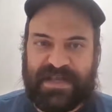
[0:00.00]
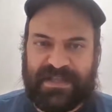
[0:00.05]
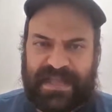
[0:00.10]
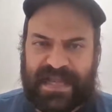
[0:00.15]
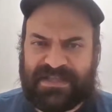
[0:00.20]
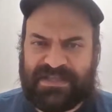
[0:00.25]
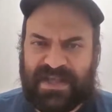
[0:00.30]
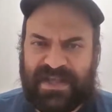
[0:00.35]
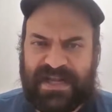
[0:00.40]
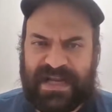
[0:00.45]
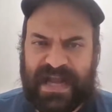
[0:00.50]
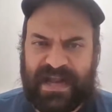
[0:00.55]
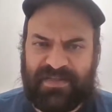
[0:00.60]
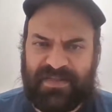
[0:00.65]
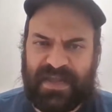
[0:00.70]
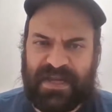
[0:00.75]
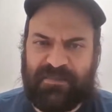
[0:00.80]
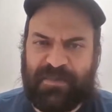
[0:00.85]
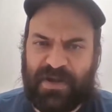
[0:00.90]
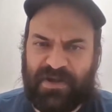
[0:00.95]
That's how you got to
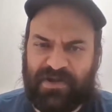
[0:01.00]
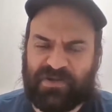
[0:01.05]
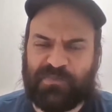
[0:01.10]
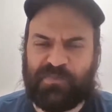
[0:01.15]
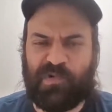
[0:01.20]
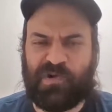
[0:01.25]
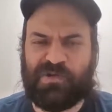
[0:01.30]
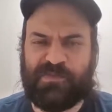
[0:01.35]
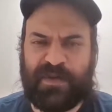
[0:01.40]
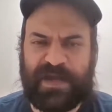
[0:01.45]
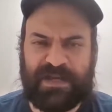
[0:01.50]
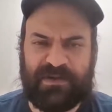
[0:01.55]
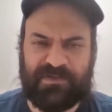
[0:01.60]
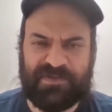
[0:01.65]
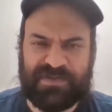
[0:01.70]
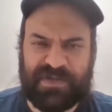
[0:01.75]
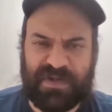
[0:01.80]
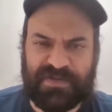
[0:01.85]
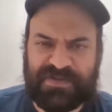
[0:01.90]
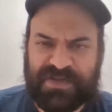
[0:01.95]
think about your sports betting
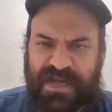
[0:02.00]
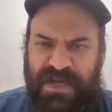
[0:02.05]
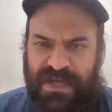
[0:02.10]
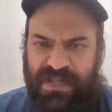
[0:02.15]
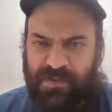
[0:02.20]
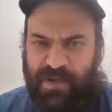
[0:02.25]
results,